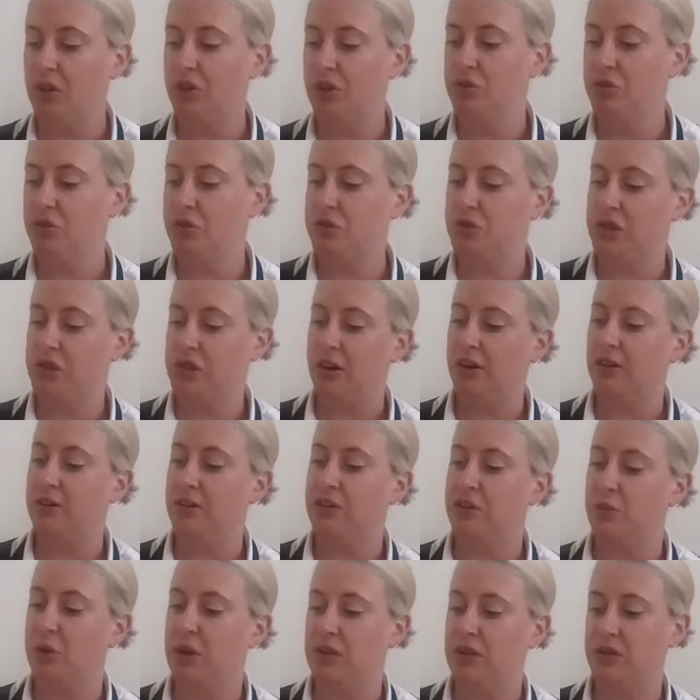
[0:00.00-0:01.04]
And true to
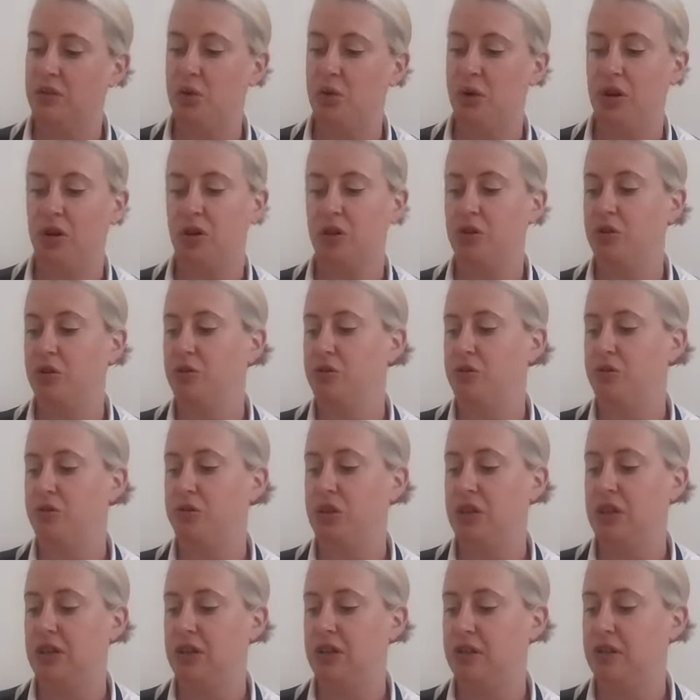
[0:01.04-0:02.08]
character, well, it's quite an unusual
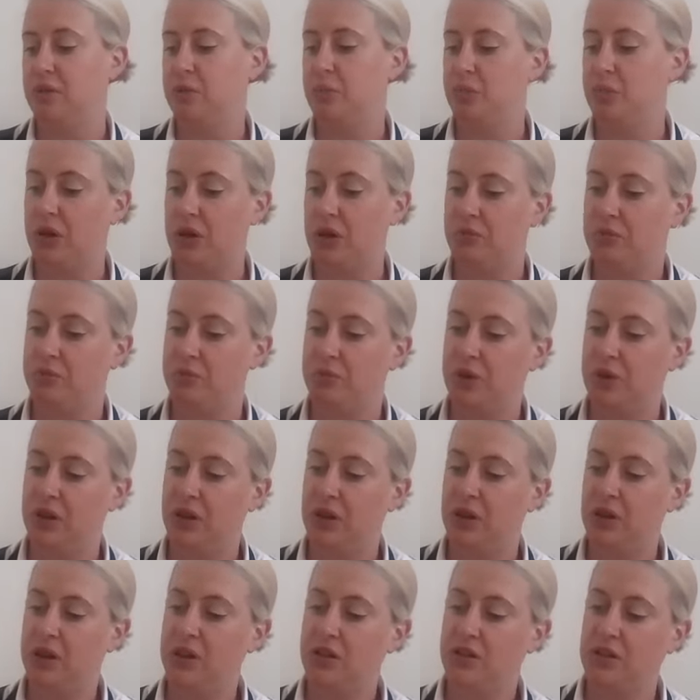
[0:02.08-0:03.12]
cheese. Um,
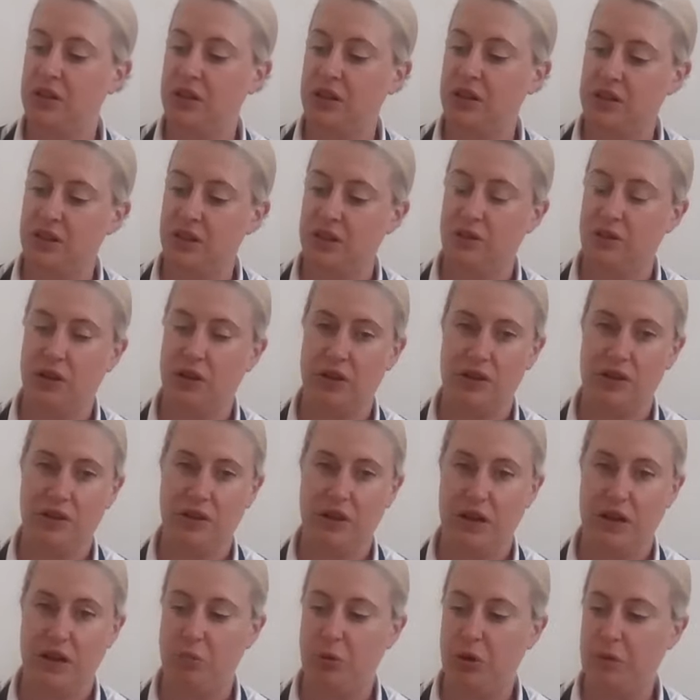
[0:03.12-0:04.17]
so that's kind of hard to
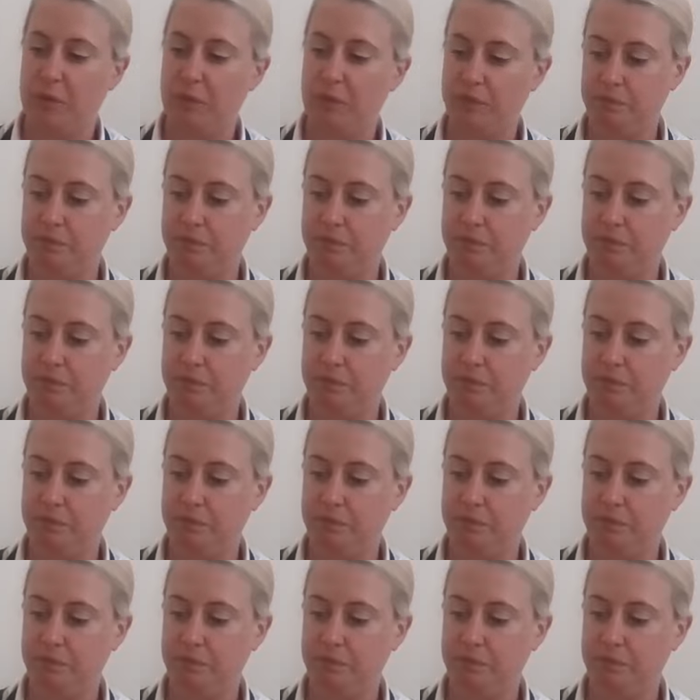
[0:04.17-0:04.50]
say, but